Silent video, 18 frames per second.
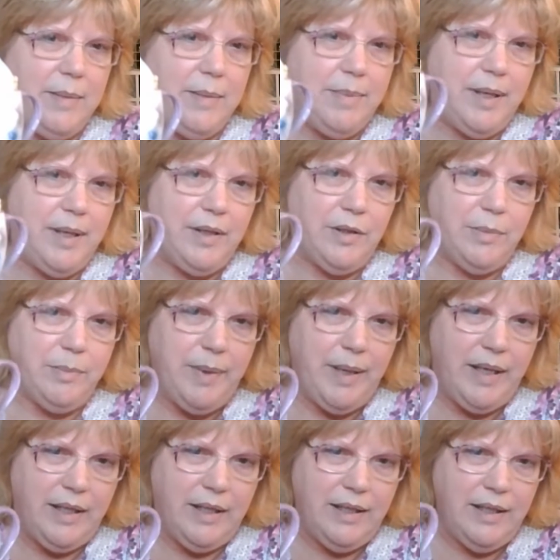better,
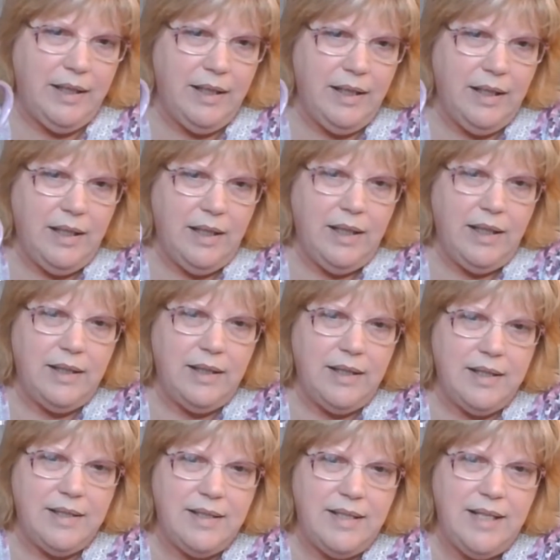but
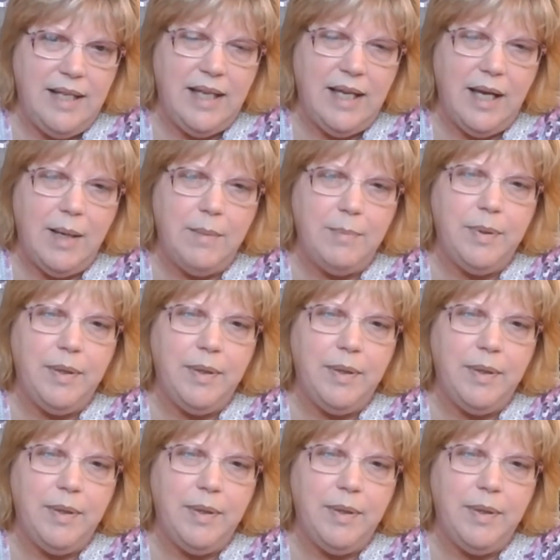this teacup